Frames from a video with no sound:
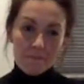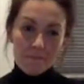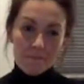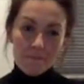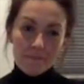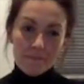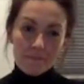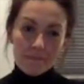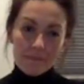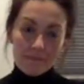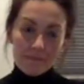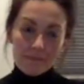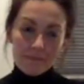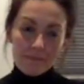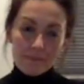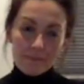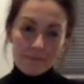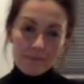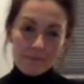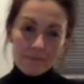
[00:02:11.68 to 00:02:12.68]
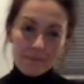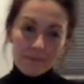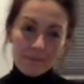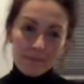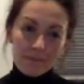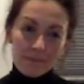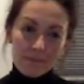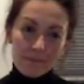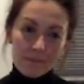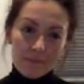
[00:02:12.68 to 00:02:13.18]

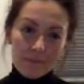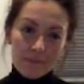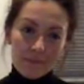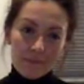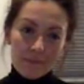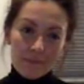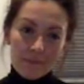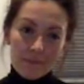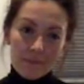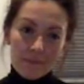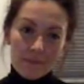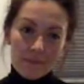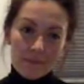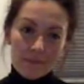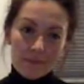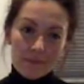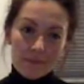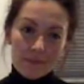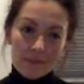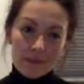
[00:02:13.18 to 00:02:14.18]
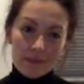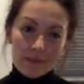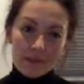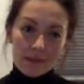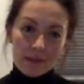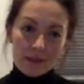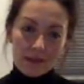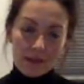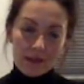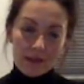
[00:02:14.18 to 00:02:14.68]

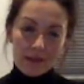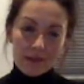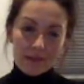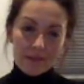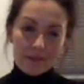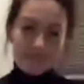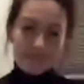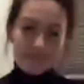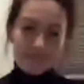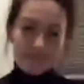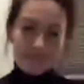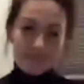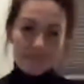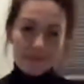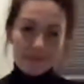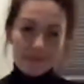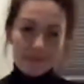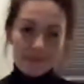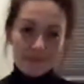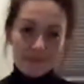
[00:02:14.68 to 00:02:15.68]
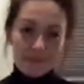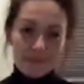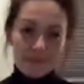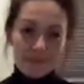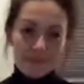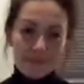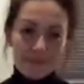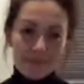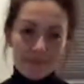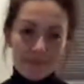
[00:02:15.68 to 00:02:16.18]

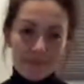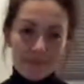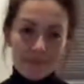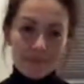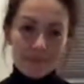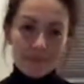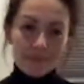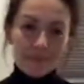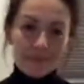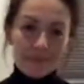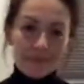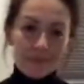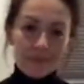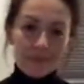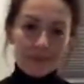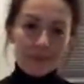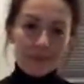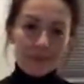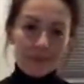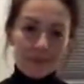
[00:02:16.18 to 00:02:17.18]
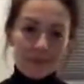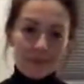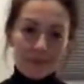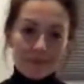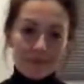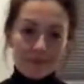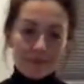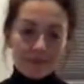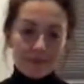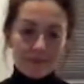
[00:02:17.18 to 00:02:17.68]

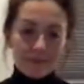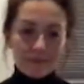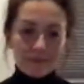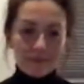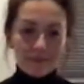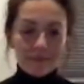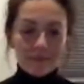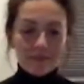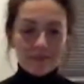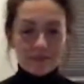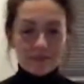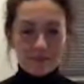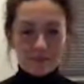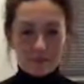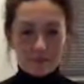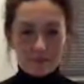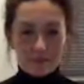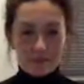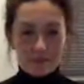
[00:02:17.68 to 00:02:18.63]
The person shown says nothing.